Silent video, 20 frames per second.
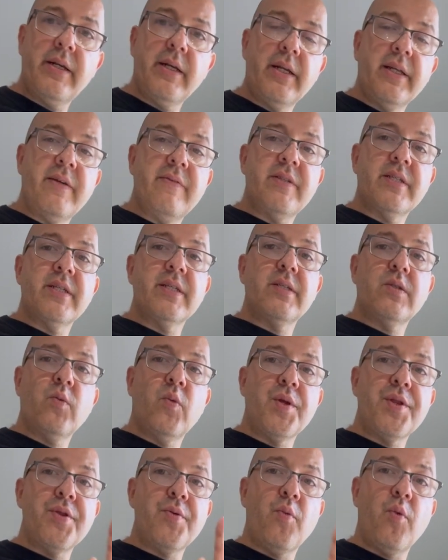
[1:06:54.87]
leaves us
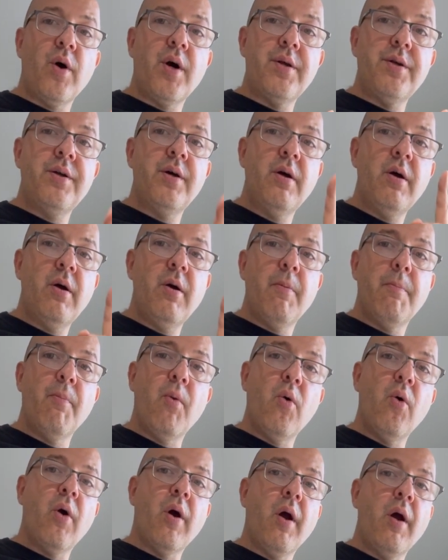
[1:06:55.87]
with one
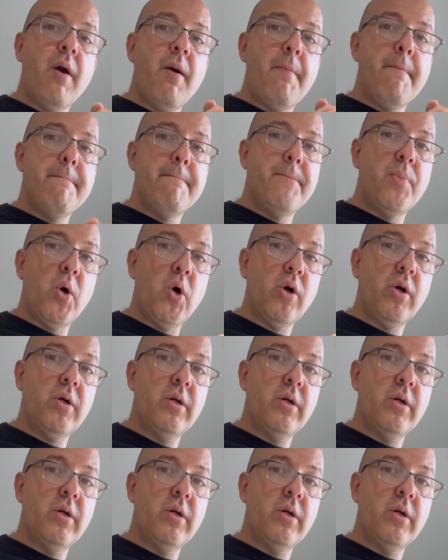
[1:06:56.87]
more book.